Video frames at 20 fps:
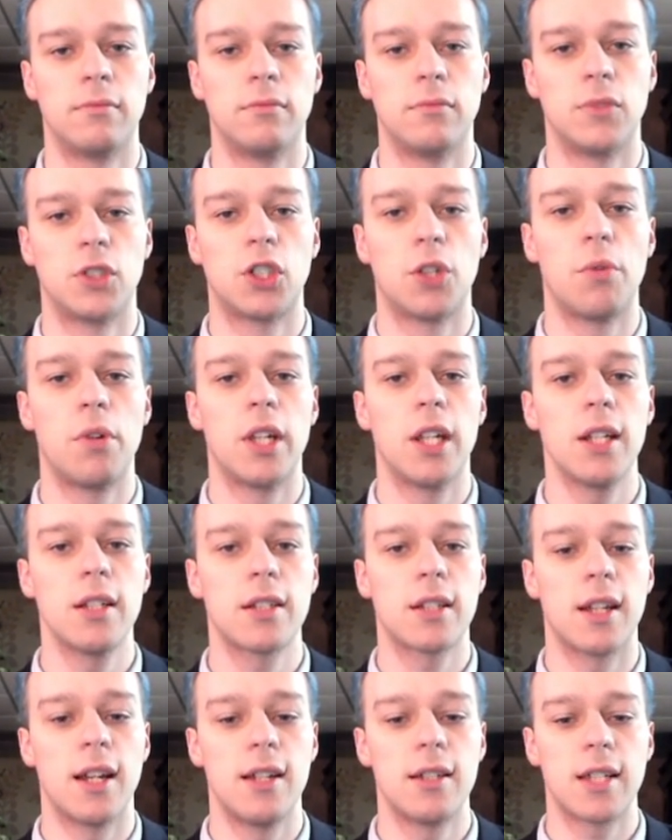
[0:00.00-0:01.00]
So in this
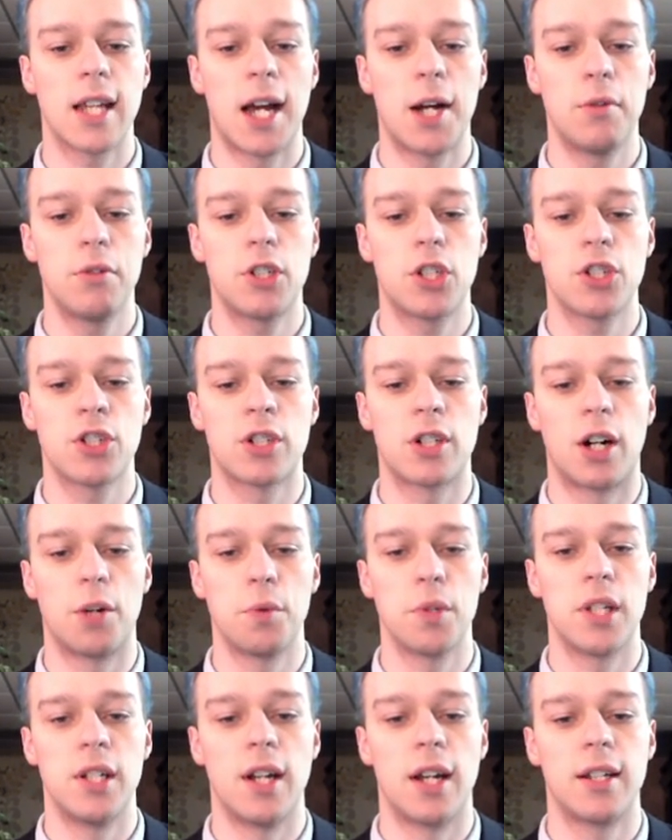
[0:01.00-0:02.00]
case, I would just start
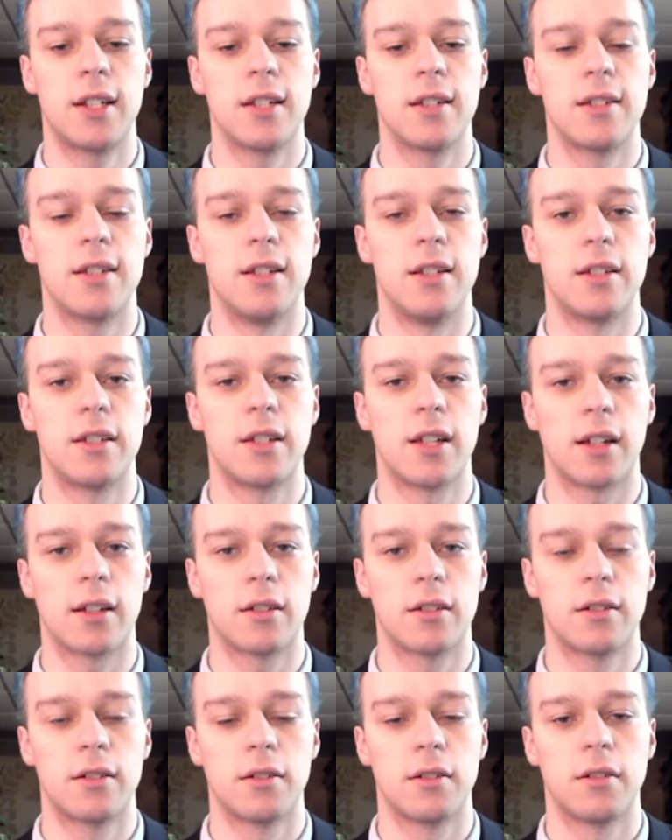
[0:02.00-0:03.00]
with knight to
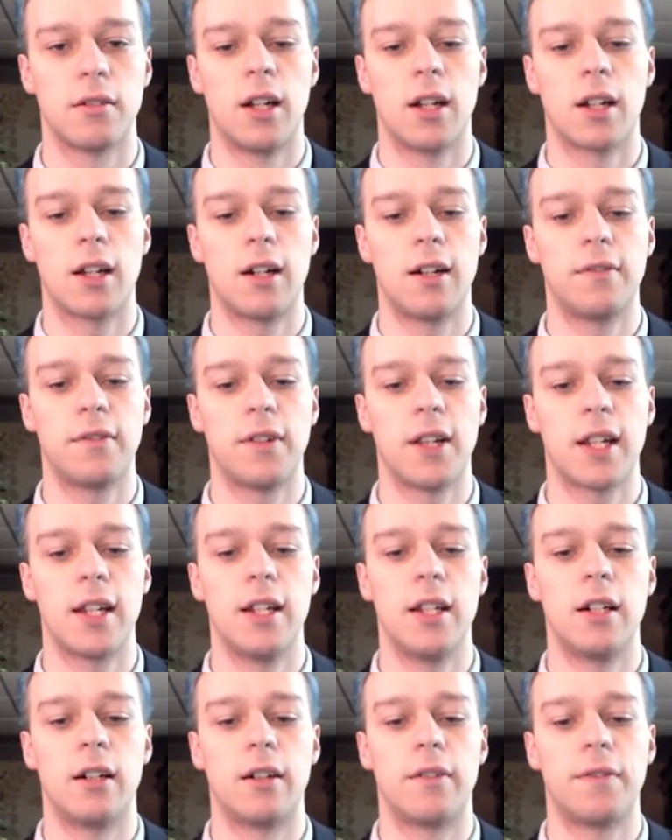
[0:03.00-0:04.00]
c6. Kind of like an
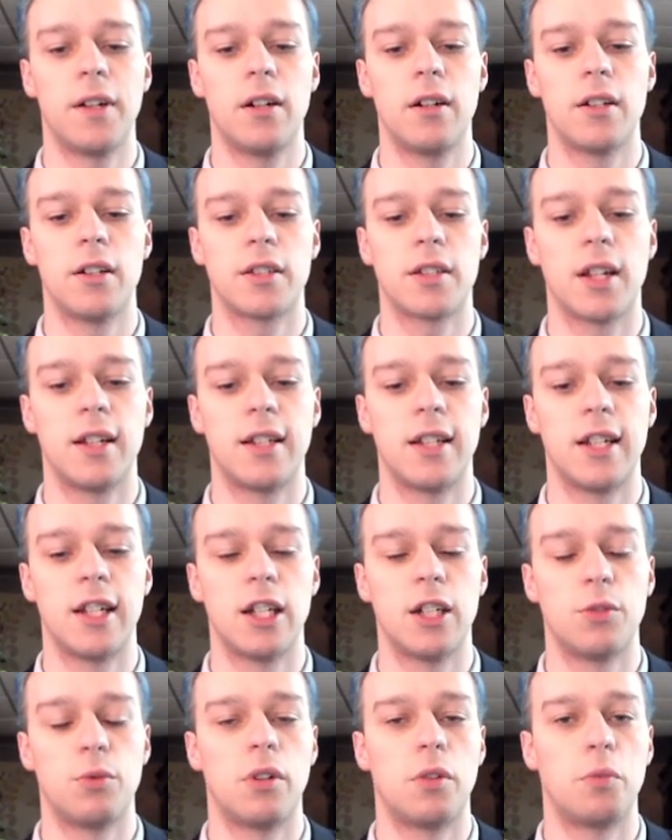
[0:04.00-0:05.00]
interference
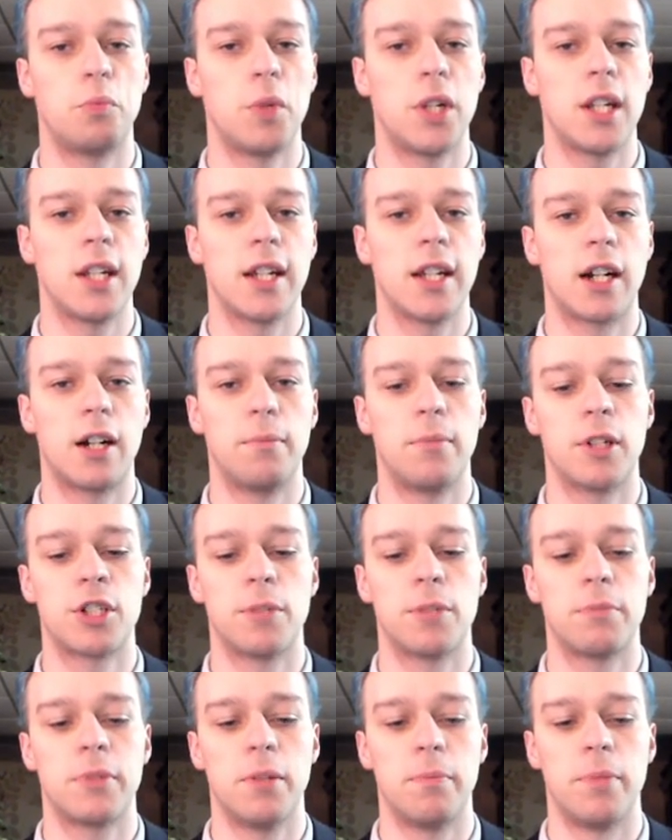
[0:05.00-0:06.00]
idea where we can get our
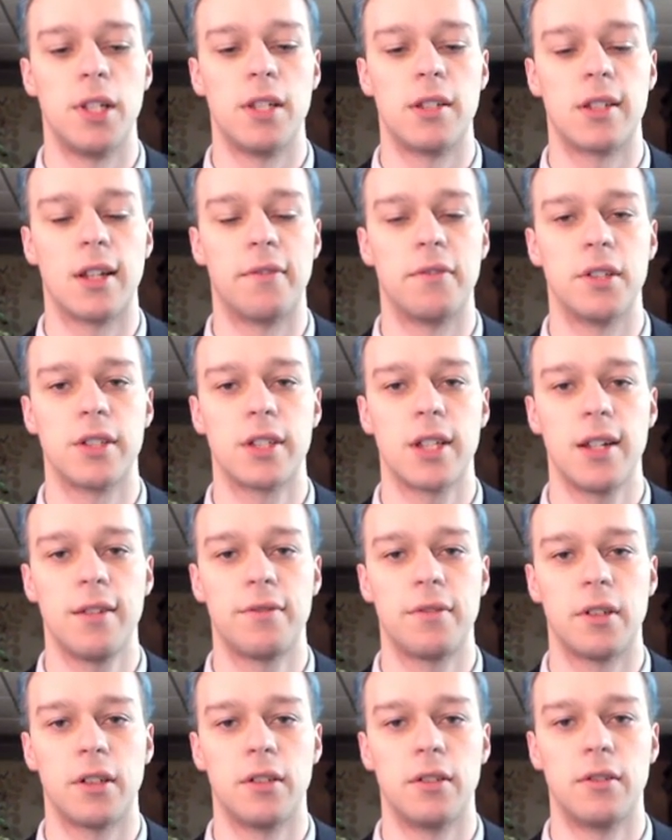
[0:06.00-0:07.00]
bishop to b7
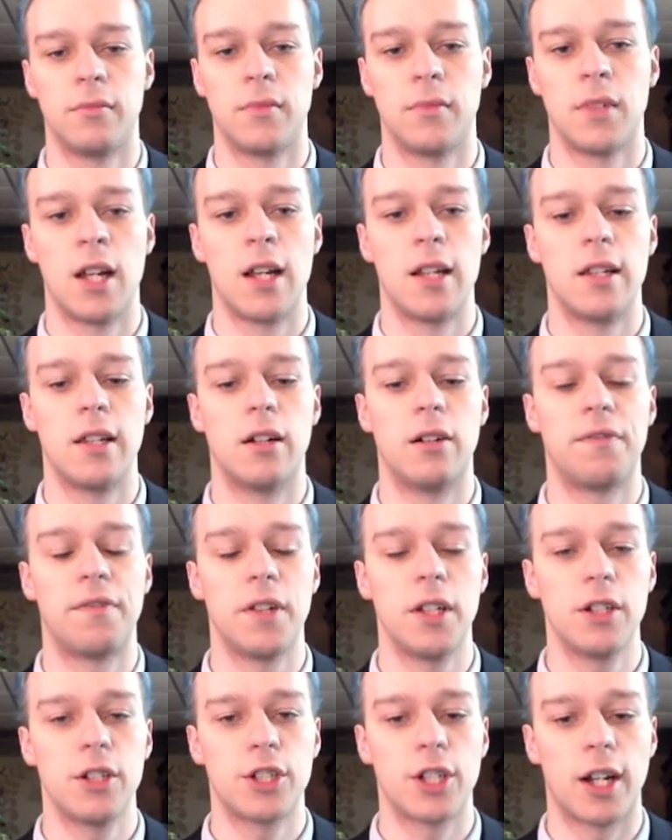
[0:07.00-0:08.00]
safely. They'll
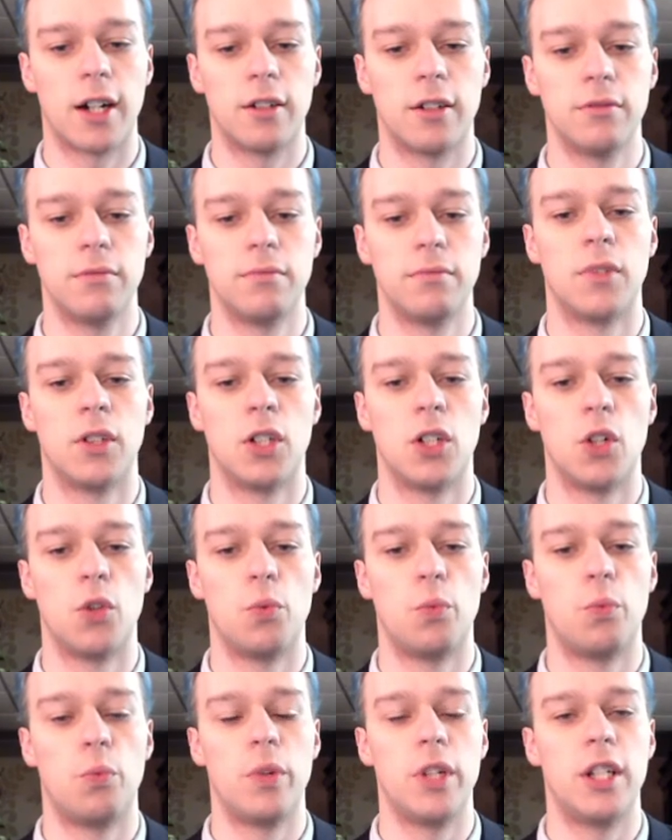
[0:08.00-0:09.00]
fianchetto.
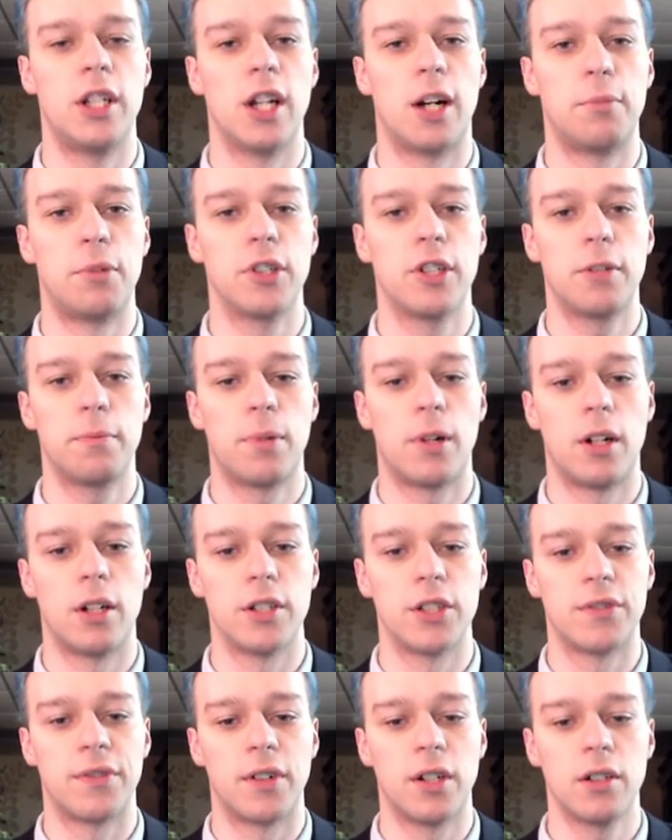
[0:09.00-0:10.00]
We double their
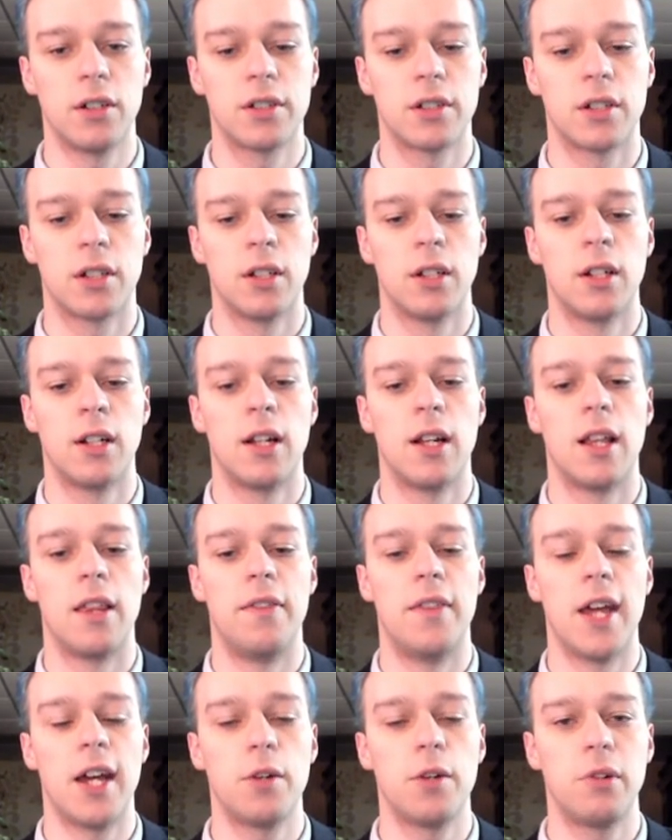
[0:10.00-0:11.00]
pawns first.
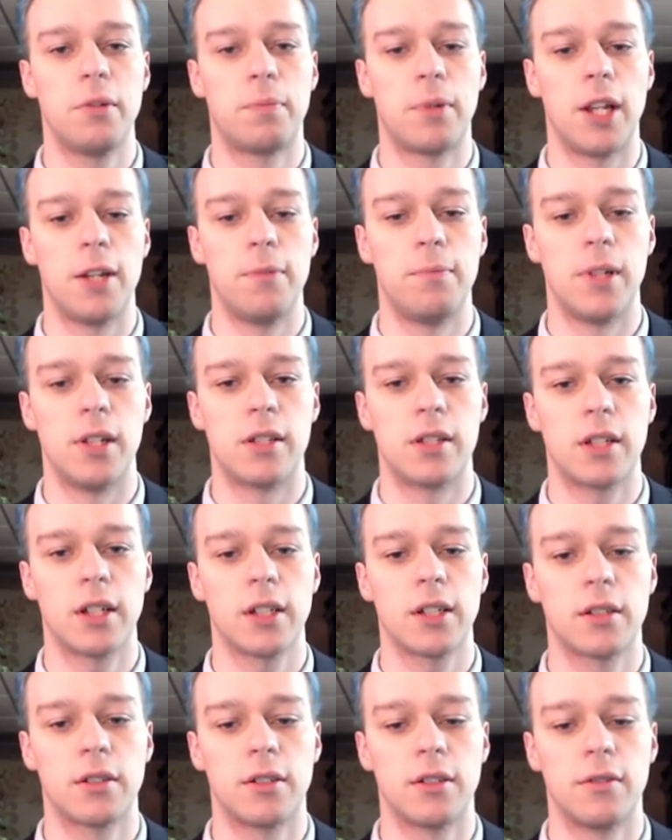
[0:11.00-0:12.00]
Then we play
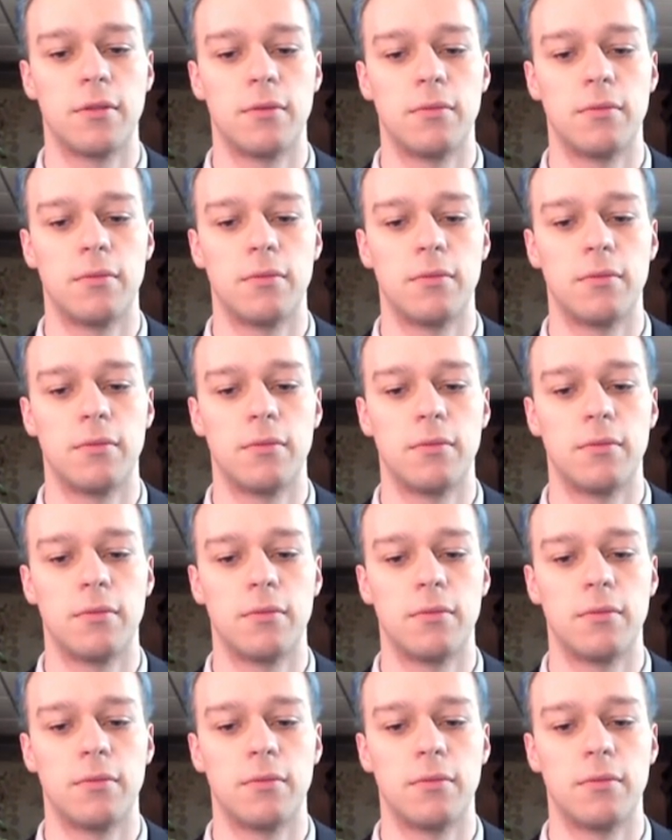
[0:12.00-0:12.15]
b6.